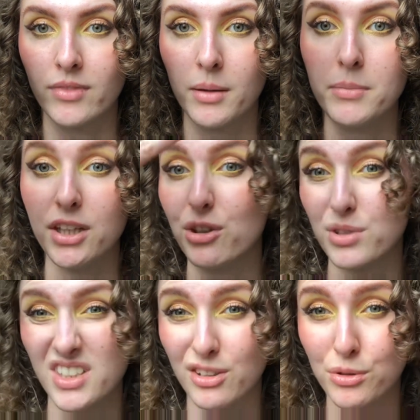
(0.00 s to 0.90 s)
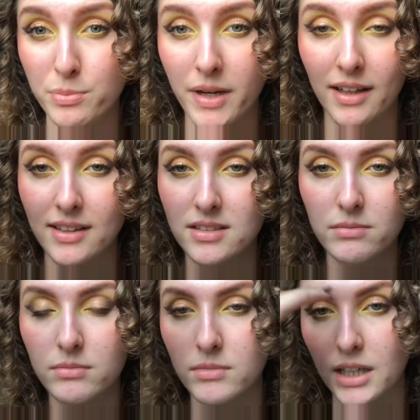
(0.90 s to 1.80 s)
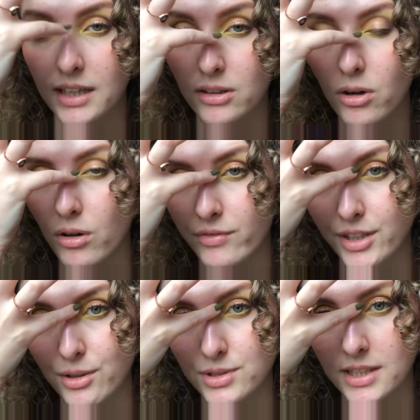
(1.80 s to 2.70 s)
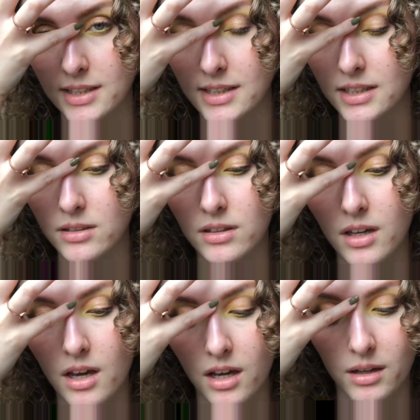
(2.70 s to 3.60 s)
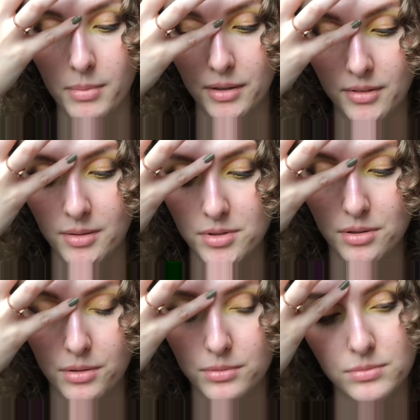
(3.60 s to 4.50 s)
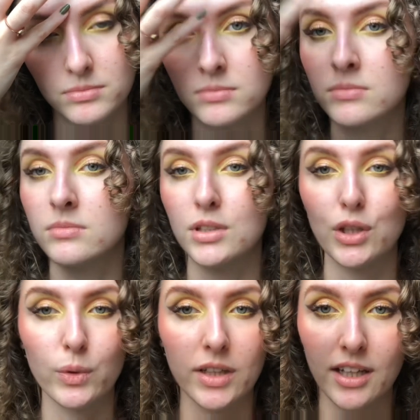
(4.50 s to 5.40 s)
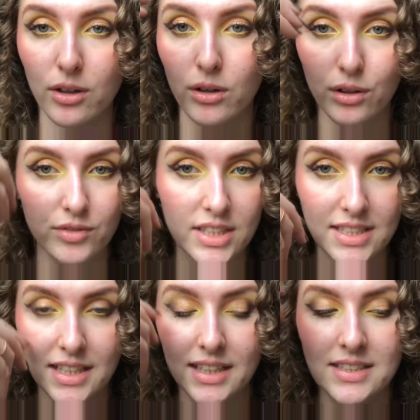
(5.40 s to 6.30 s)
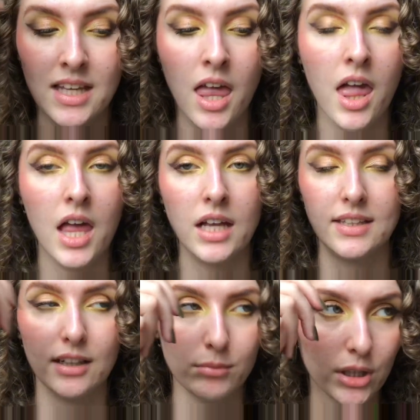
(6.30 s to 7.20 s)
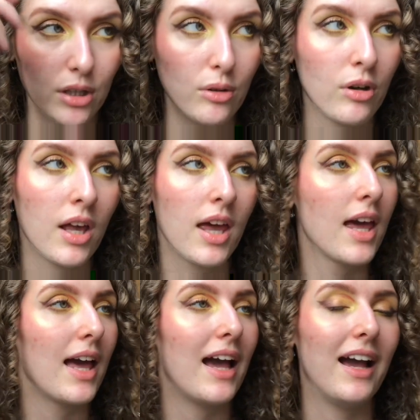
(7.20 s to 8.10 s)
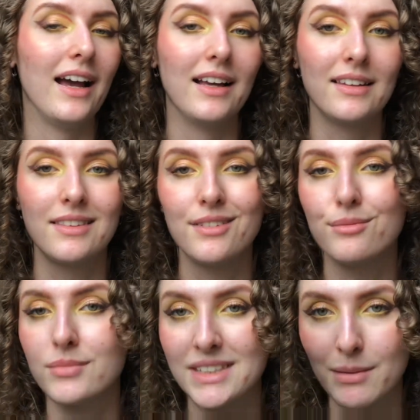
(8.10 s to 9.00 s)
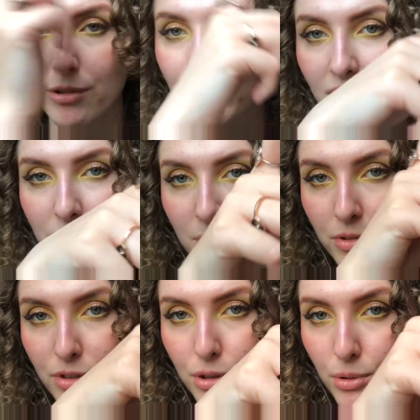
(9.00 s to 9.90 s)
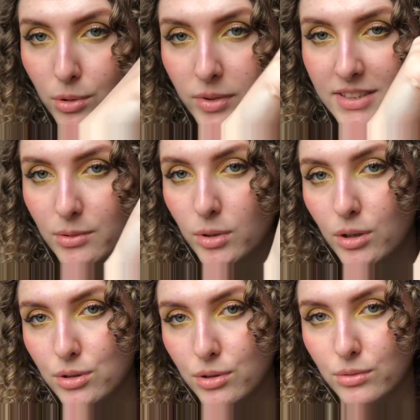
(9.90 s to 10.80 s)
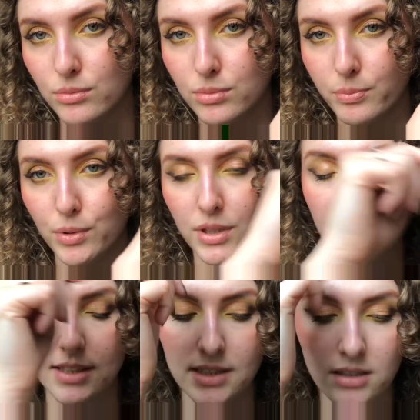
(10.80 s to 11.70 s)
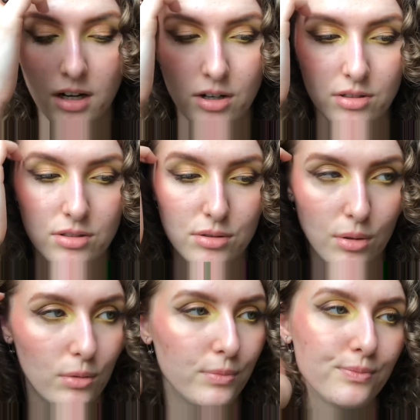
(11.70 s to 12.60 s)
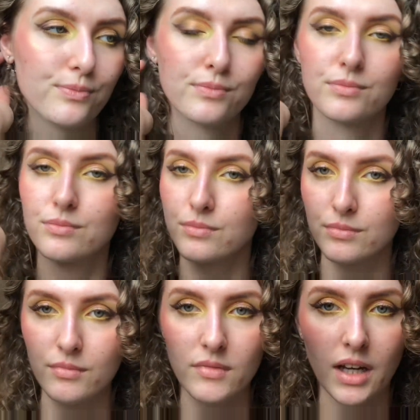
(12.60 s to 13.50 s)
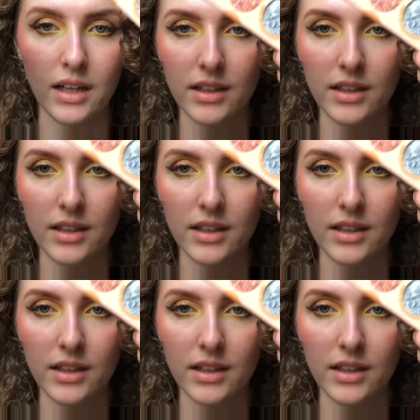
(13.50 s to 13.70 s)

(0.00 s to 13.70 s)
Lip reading: me using those palettes in all videos that I did about them. So you will get all of these links down below, and some of them, some of the newer ones, I will also put in these cards. So I'll